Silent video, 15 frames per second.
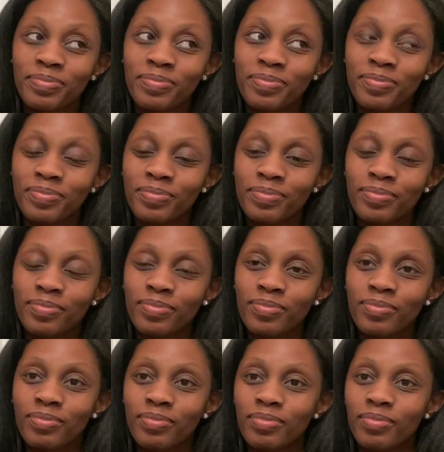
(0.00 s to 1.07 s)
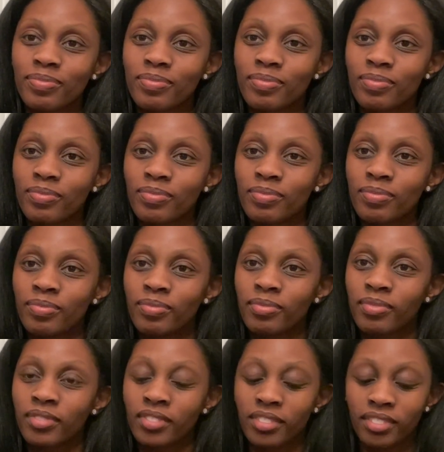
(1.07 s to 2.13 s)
No words are spoken by the person on screen.